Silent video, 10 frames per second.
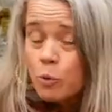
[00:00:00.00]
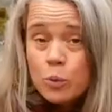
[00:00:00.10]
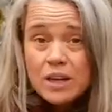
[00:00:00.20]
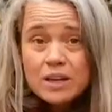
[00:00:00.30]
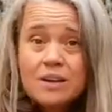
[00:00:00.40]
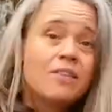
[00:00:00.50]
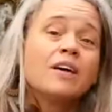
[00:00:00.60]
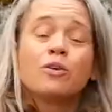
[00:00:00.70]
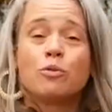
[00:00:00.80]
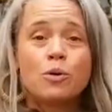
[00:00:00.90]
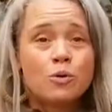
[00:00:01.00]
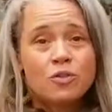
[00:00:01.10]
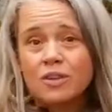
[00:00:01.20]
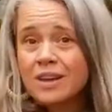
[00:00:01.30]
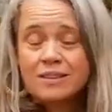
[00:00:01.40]
weed that
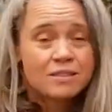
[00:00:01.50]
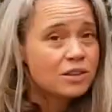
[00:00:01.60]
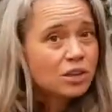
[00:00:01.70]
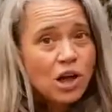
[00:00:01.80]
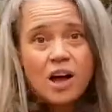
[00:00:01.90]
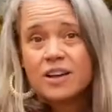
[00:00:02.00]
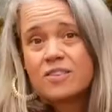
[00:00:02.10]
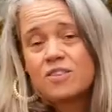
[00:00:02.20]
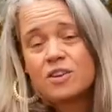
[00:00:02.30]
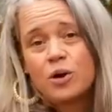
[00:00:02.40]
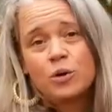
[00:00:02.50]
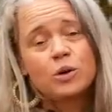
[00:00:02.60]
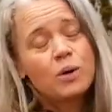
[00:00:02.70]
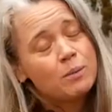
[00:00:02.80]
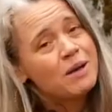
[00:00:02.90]
grows in lawns. You know, you
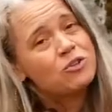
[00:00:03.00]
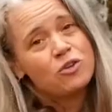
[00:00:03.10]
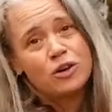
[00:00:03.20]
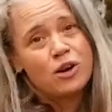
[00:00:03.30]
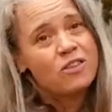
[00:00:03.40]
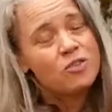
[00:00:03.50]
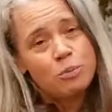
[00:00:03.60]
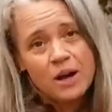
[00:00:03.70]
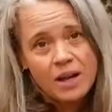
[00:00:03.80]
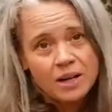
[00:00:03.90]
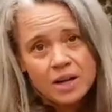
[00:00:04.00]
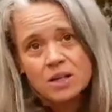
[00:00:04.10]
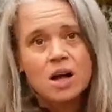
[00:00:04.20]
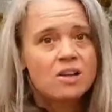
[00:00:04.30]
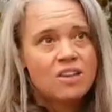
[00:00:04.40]
want to make sure they're not sprayed and
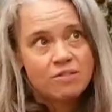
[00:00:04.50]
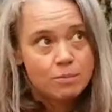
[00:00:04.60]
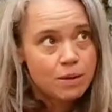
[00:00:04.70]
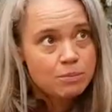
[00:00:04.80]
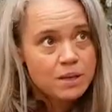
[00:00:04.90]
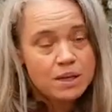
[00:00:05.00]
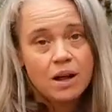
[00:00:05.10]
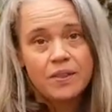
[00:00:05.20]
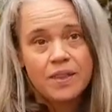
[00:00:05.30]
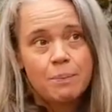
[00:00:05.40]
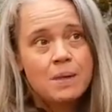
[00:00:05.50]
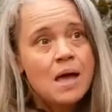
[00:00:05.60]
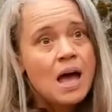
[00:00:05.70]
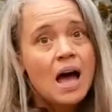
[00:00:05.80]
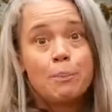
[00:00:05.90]
dogs haven't been peeing on them.
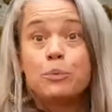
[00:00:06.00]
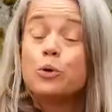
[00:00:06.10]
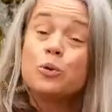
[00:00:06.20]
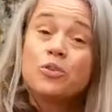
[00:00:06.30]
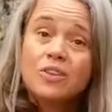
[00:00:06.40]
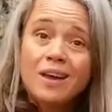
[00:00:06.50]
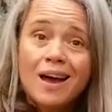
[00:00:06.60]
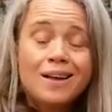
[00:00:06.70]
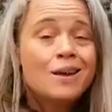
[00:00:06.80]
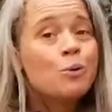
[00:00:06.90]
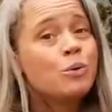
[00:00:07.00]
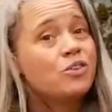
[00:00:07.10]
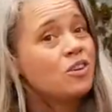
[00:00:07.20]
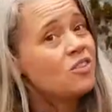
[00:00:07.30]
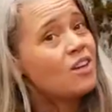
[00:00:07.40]
Um, Usnea,
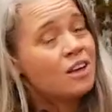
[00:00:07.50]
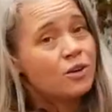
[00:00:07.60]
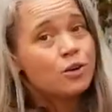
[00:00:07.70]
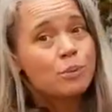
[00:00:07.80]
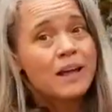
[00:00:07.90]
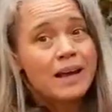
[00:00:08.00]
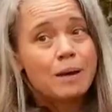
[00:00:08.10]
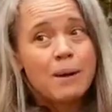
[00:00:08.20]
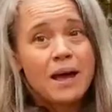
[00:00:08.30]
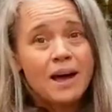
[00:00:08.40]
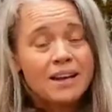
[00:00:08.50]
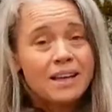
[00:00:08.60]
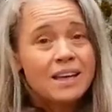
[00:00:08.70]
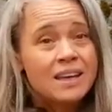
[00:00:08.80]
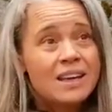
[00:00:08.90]
which is an herbal antibiotic,
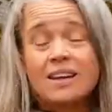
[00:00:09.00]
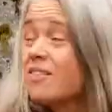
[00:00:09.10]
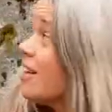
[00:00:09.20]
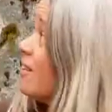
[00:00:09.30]
it is a